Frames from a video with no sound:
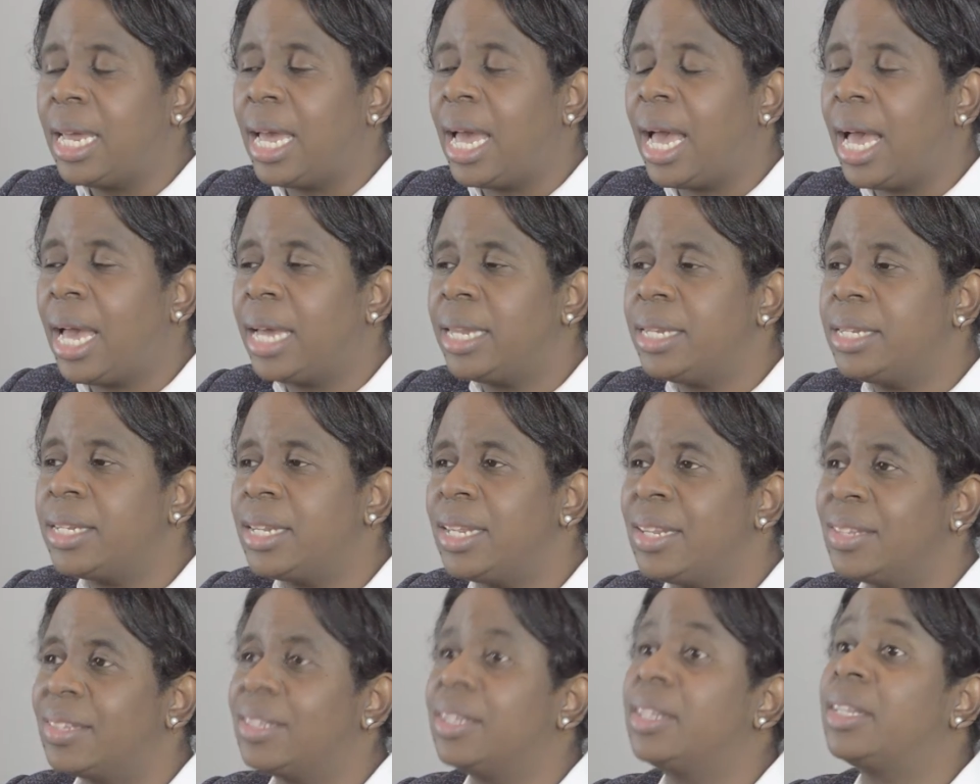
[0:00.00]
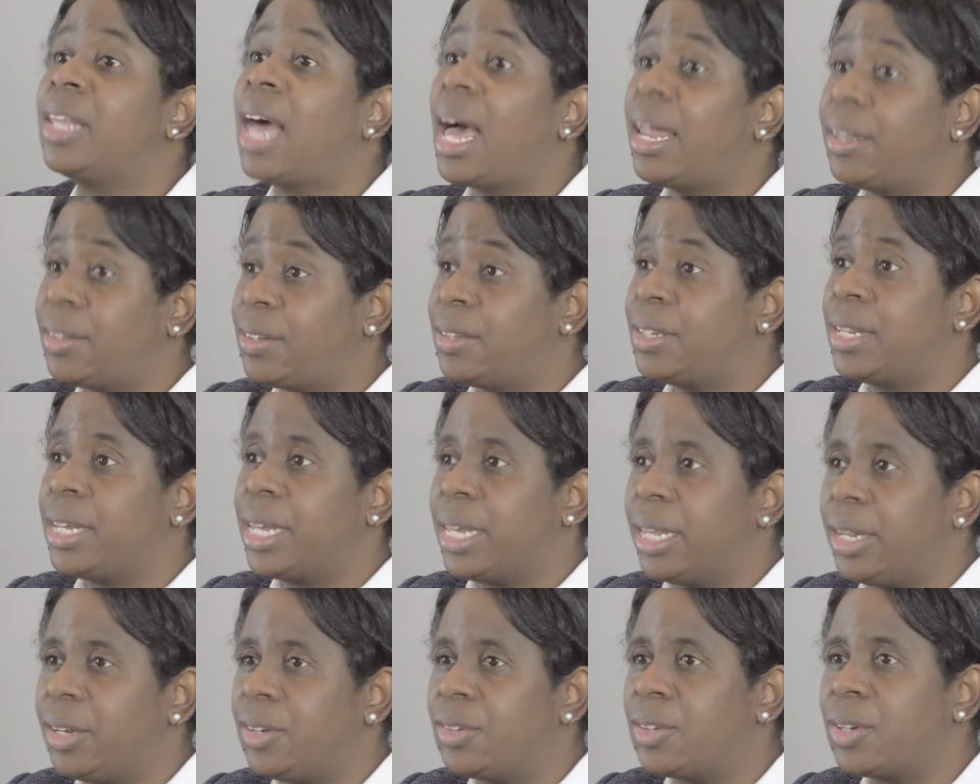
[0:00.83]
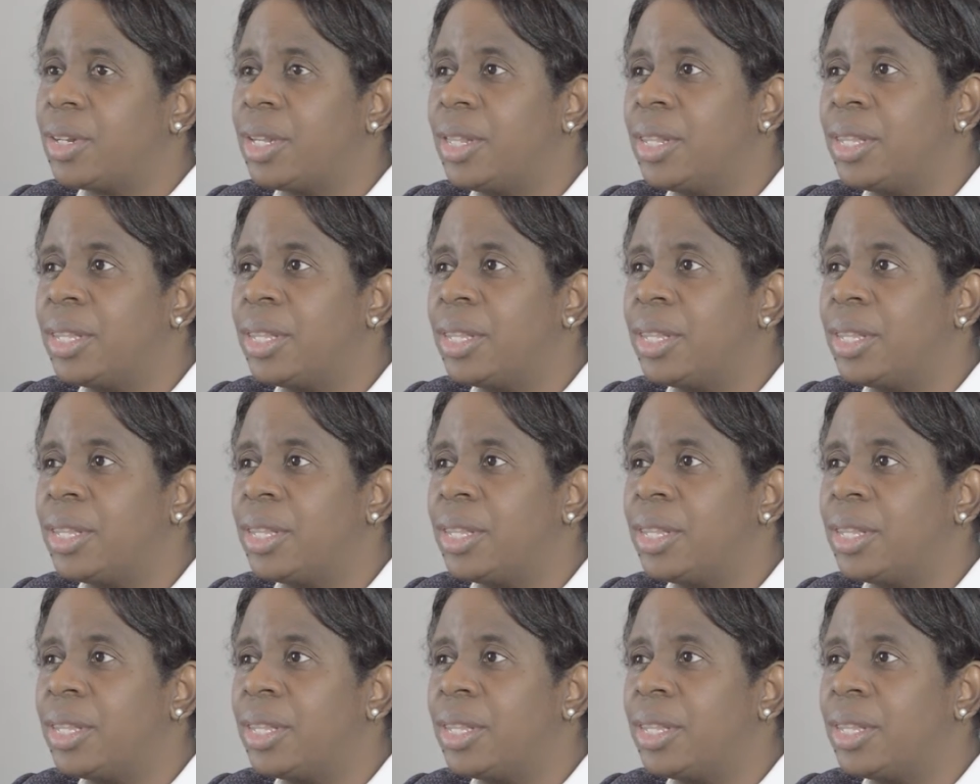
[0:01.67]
And it's at that stage